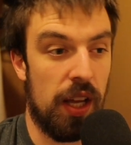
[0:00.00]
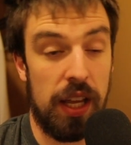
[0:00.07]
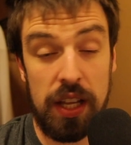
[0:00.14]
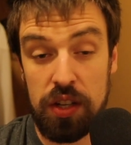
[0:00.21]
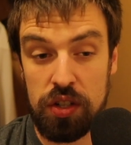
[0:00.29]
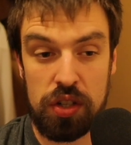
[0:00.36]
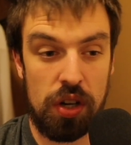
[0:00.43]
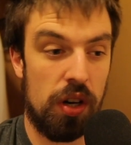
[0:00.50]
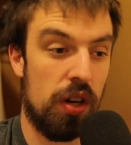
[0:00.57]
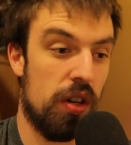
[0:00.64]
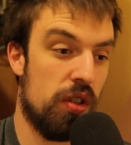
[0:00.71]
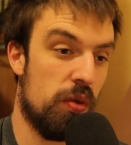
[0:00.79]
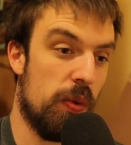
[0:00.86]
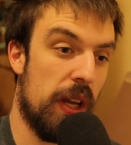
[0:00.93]

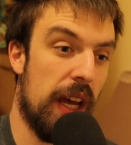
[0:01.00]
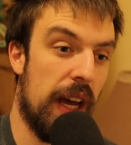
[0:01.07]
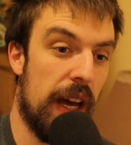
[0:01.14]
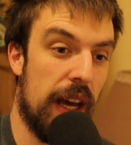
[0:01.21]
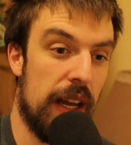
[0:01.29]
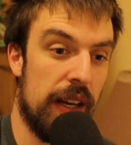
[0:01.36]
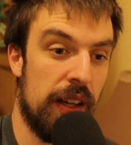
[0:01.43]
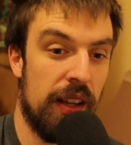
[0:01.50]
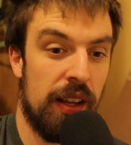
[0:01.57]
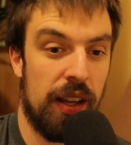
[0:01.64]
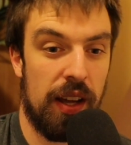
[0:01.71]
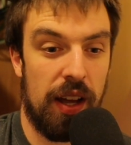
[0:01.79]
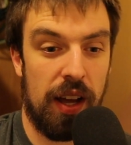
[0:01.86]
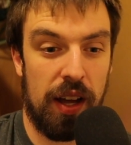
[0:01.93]
interns, we had,
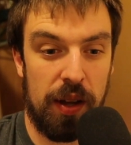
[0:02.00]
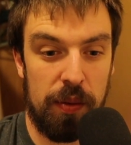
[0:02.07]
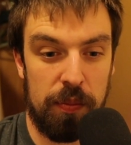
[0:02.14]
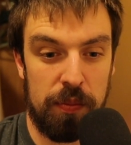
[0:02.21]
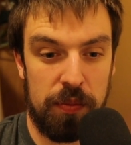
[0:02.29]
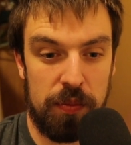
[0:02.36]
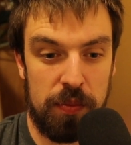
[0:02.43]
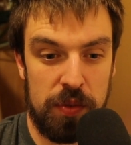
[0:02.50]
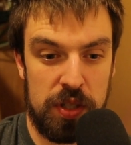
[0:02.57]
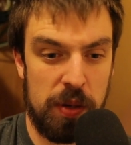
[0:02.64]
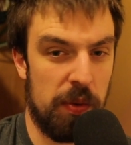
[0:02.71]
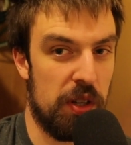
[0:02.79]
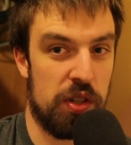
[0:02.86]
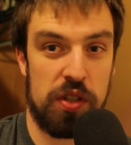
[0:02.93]

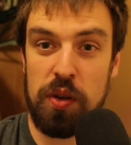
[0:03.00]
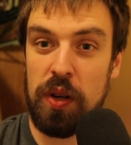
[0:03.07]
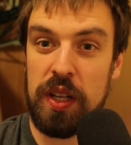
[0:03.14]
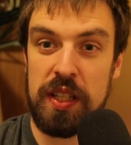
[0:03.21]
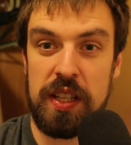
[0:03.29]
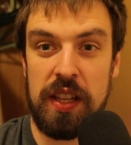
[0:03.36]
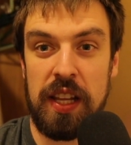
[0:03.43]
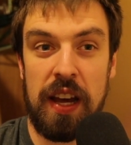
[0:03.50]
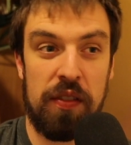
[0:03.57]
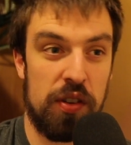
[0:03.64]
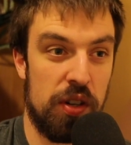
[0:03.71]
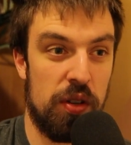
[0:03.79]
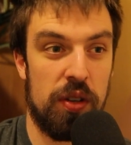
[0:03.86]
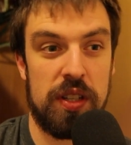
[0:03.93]
some of the students in the
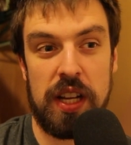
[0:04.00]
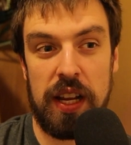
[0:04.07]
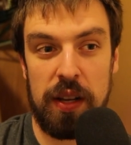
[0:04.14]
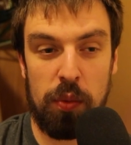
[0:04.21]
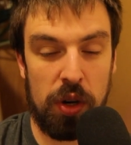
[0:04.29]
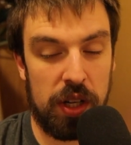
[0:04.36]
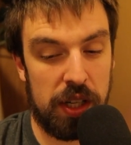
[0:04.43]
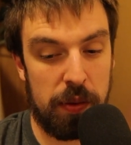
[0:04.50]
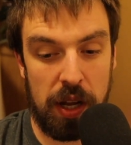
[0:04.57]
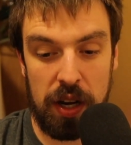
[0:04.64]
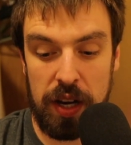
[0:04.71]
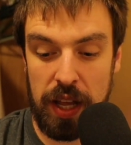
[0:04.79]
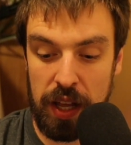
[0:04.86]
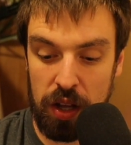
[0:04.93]
afternoon decided they wanted to come
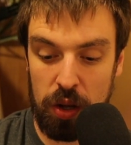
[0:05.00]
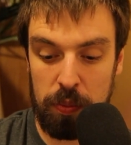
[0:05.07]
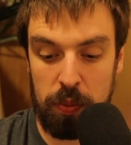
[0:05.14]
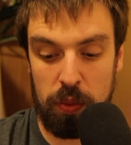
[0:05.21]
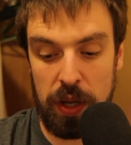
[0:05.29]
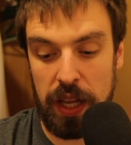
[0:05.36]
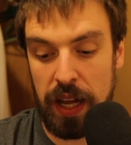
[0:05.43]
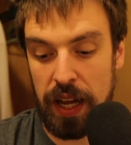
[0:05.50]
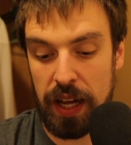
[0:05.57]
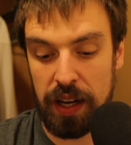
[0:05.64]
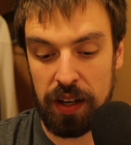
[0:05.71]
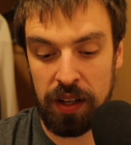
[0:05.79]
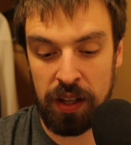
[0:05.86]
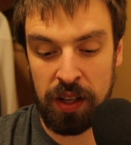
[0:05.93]
out and help. We
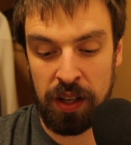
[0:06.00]
had